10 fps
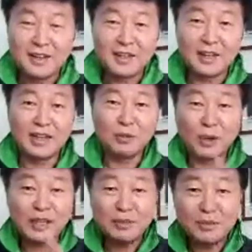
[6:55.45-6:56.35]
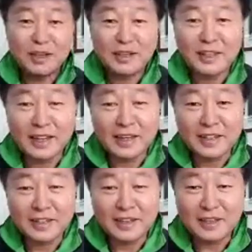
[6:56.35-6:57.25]
uh, one of the,
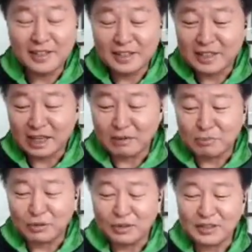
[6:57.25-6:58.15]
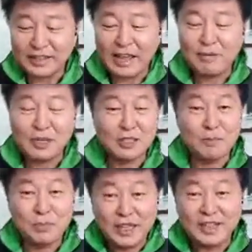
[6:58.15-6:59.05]
their uh, disciple name is the
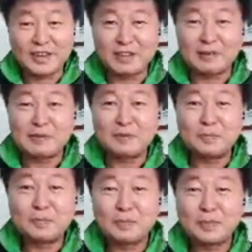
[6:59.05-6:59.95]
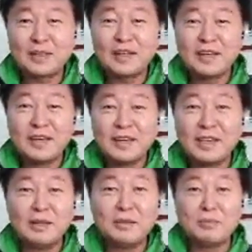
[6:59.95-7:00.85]
Peter.
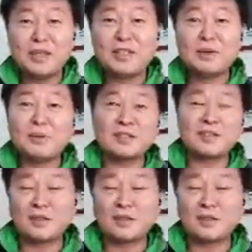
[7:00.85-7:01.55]
He Peter was, uh,